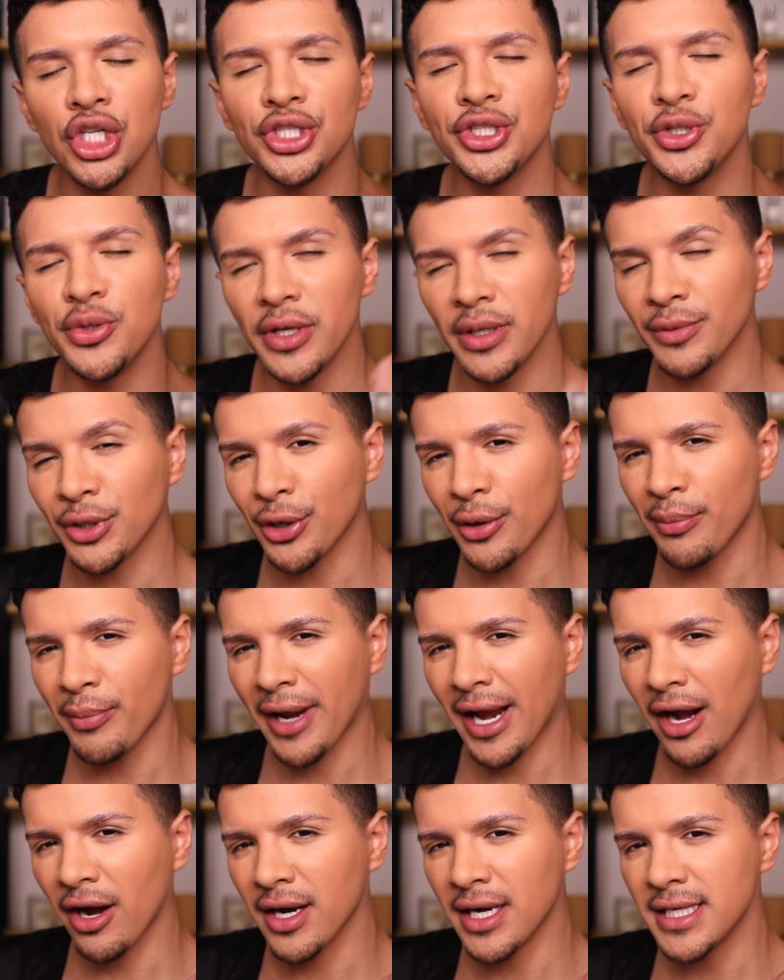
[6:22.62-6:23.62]
two immigrant
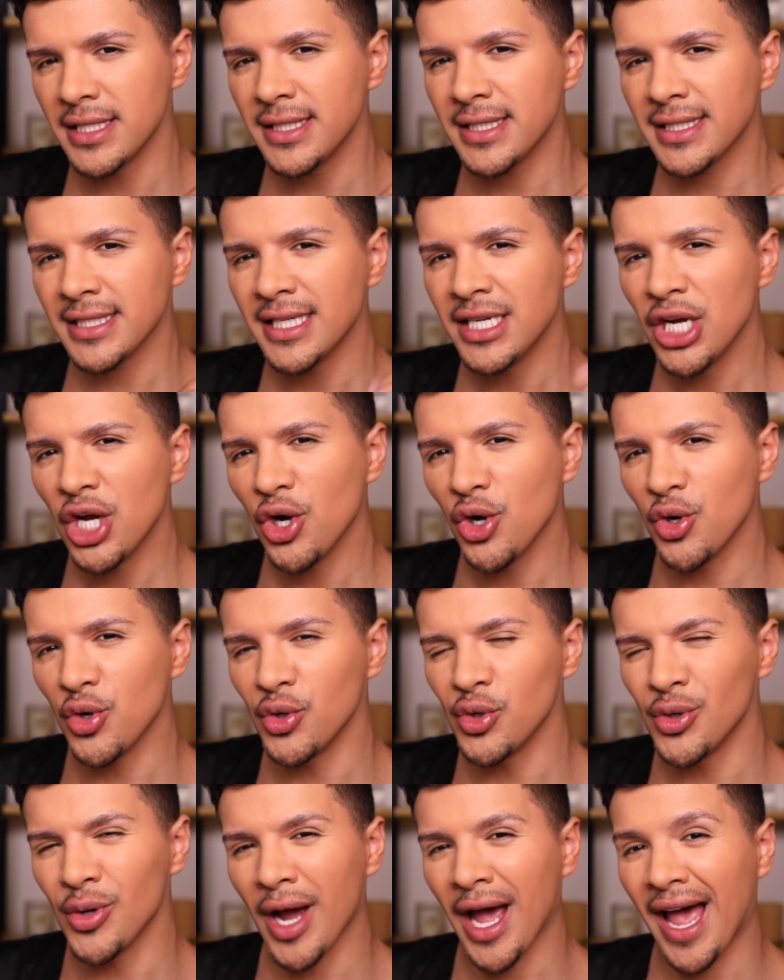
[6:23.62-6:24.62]
parents
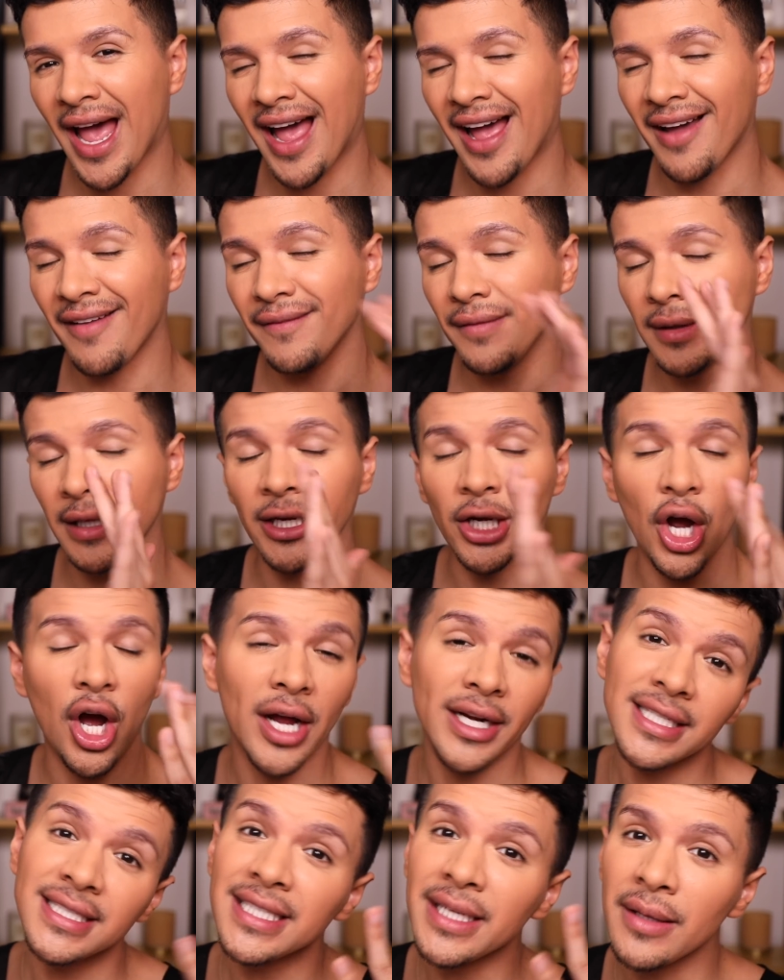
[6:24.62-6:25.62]
who have like
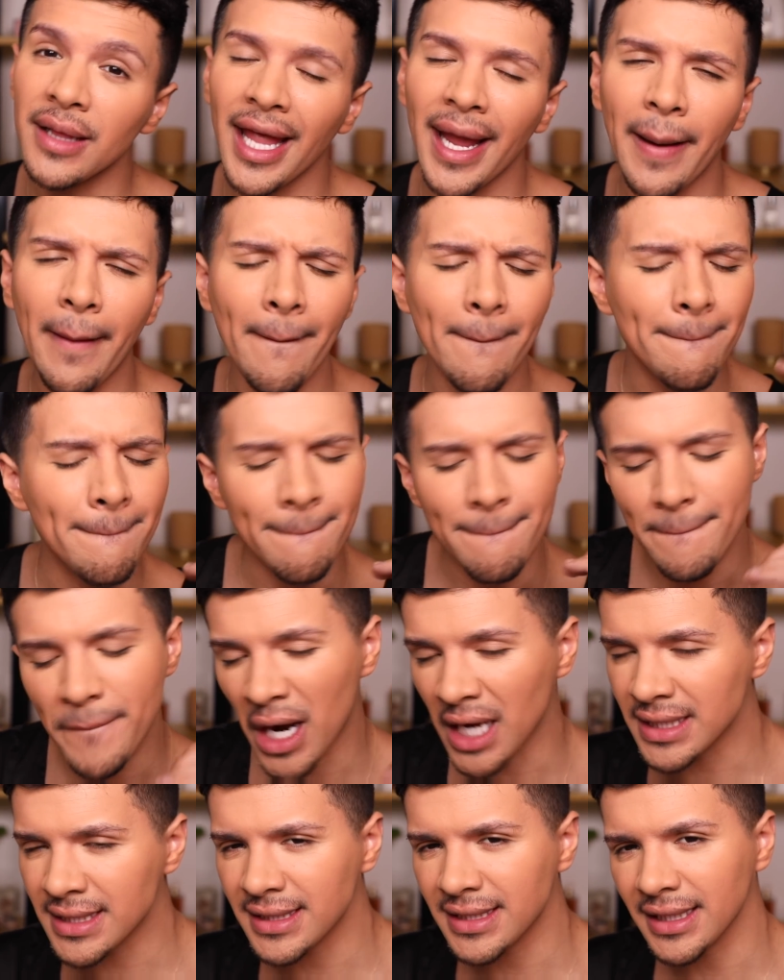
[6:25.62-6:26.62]
honestly like
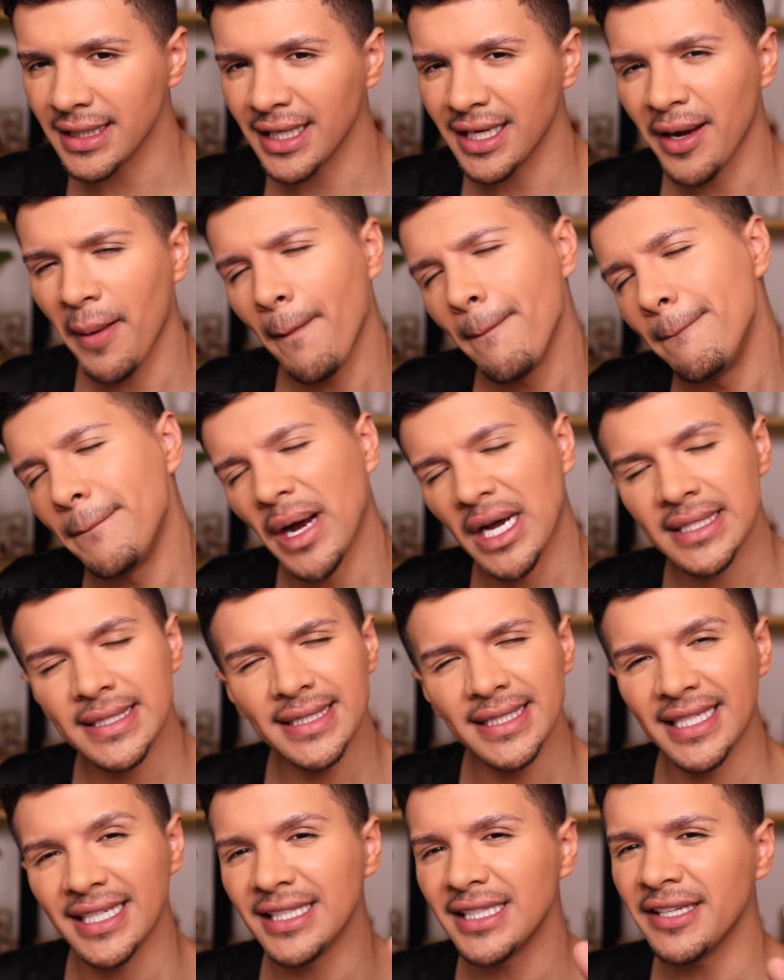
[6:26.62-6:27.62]
busted it,
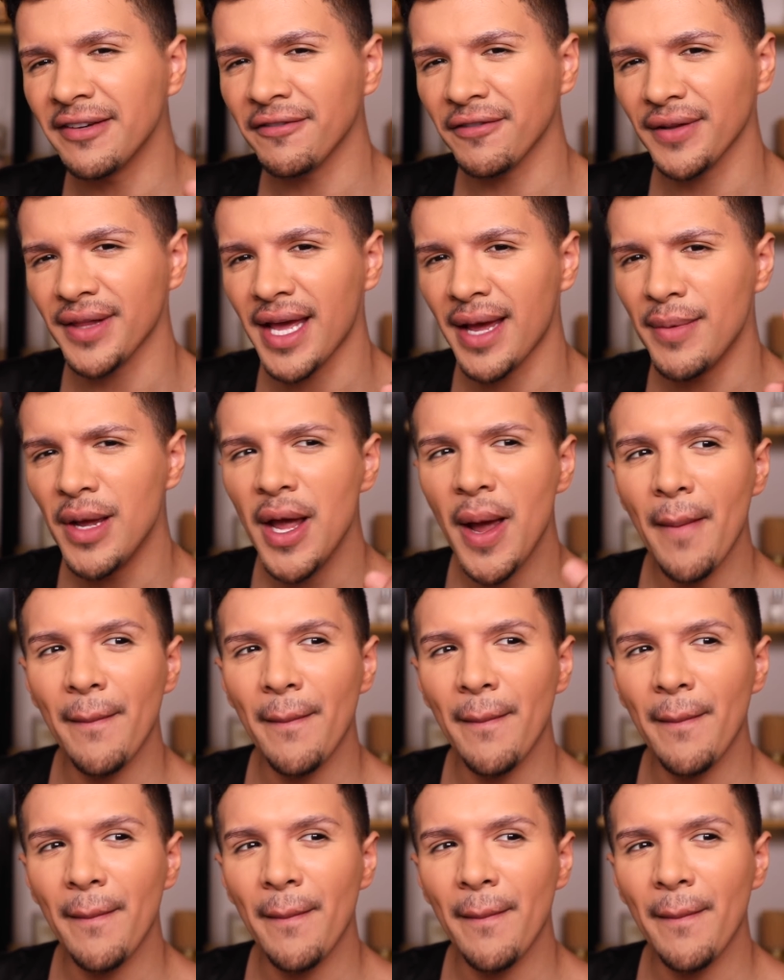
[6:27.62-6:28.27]
busted it, live for them.